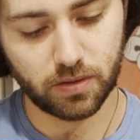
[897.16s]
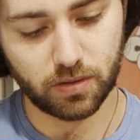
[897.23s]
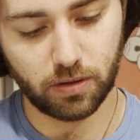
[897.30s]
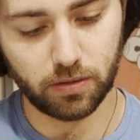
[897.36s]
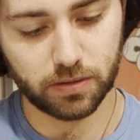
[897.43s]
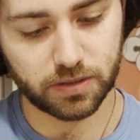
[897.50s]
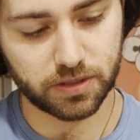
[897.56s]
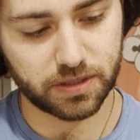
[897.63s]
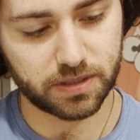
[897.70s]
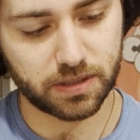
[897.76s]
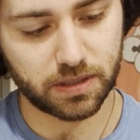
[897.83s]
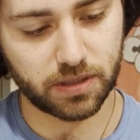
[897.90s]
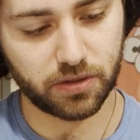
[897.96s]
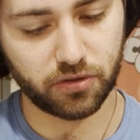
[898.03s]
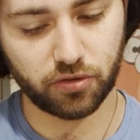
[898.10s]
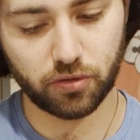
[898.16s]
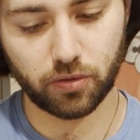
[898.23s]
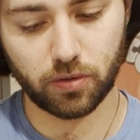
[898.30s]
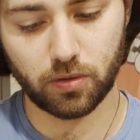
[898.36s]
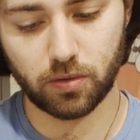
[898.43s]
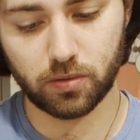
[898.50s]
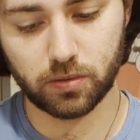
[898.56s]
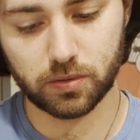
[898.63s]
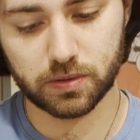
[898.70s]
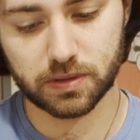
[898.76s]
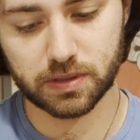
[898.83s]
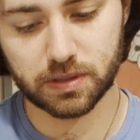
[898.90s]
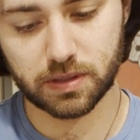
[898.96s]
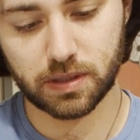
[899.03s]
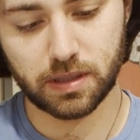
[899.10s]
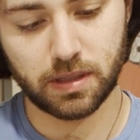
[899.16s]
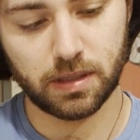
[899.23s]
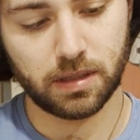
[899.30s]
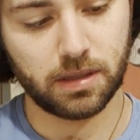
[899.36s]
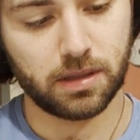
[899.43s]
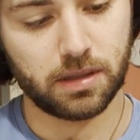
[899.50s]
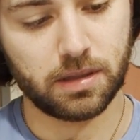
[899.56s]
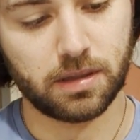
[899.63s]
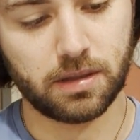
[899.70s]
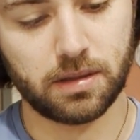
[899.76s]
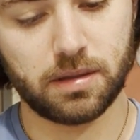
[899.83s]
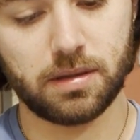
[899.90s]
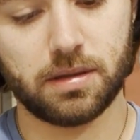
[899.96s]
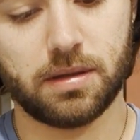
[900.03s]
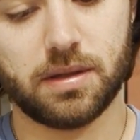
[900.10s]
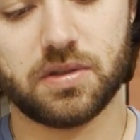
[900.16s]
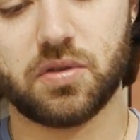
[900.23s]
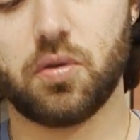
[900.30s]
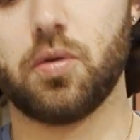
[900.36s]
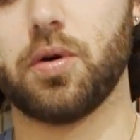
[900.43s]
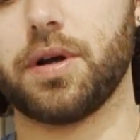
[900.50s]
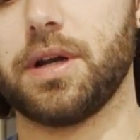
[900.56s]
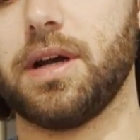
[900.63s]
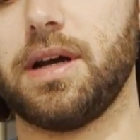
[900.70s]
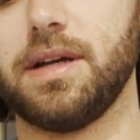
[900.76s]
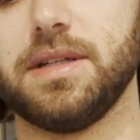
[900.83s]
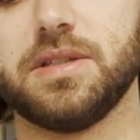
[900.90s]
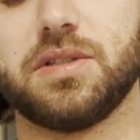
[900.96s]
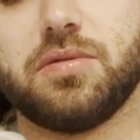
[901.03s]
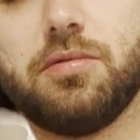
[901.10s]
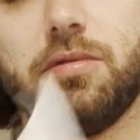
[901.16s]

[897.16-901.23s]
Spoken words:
So it's just the controls. It's organized